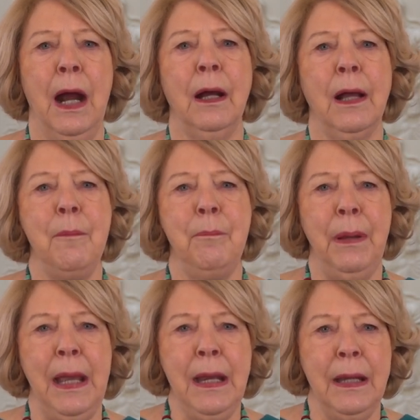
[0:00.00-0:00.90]
are
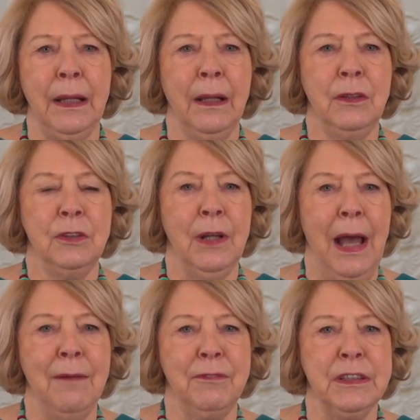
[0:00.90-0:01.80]
campaigning to
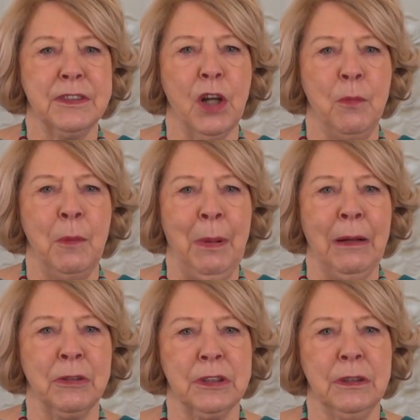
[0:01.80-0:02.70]
have this come
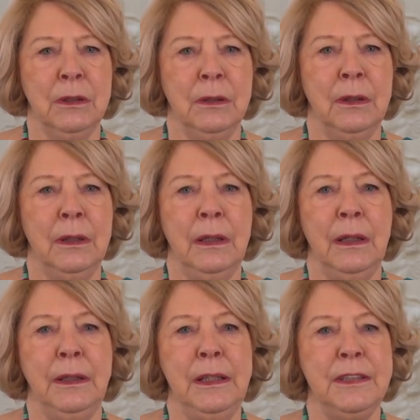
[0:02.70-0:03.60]
about.
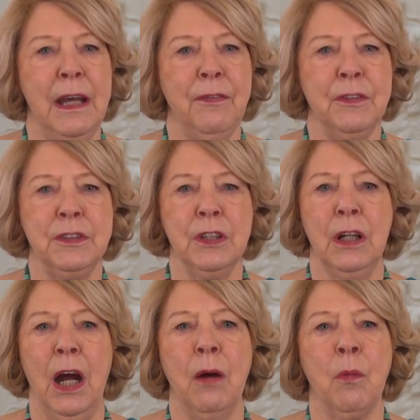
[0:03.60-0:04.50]
These efforts
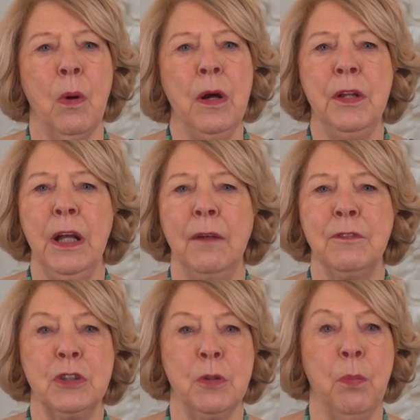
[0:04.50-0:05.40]
are worthy of
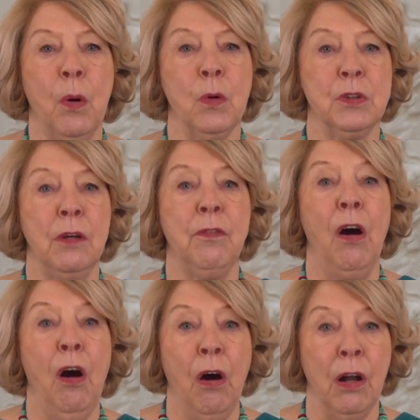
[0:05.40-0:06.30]
the support of
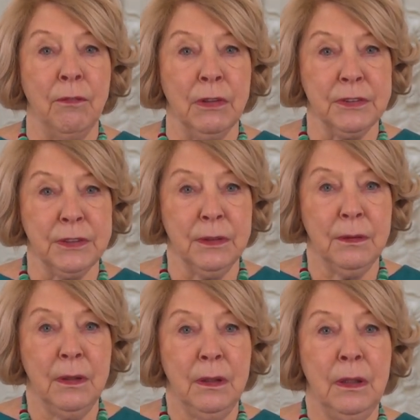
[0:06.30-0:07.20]
all of us.
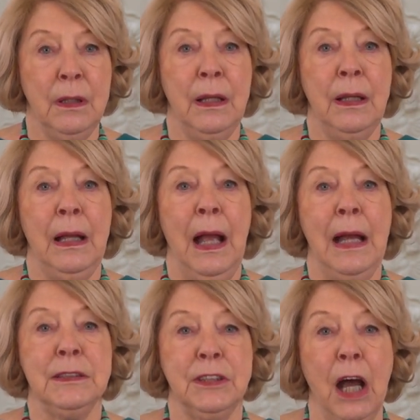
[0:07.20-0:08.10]

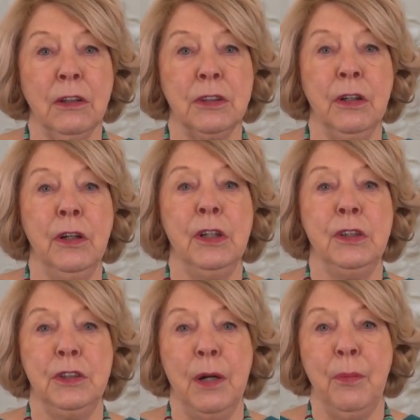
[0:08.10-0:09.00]
As Dr.
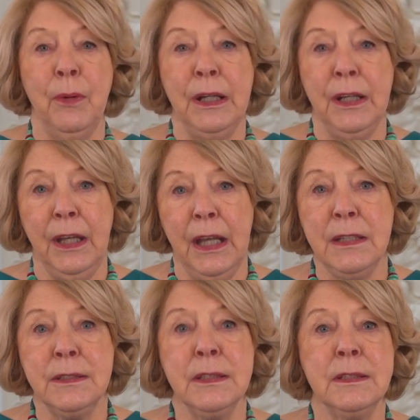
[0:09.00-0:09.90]

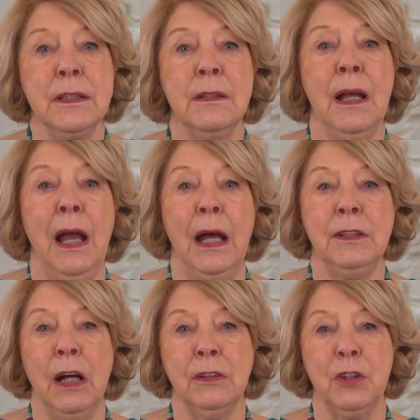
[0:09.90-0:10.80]
Ghebreyesus and
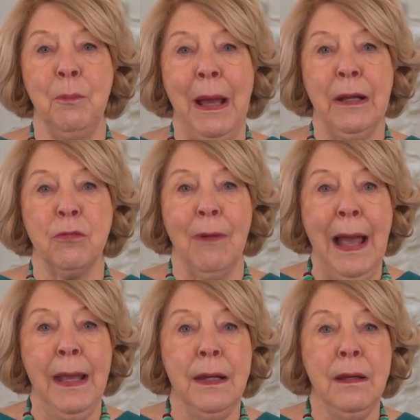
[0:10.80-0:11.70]
Dr. Mike
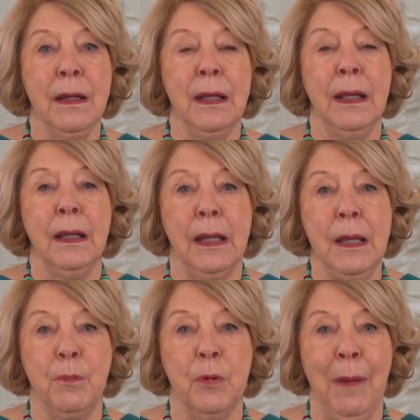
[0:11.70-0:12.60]
Ryan
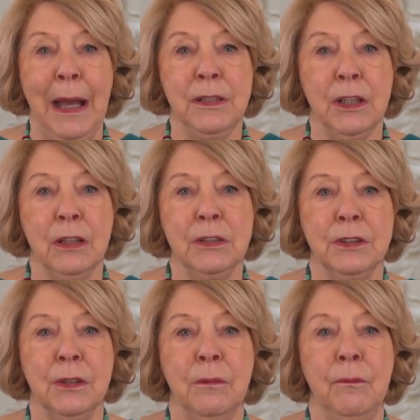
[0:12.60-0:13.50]
keep reminding us,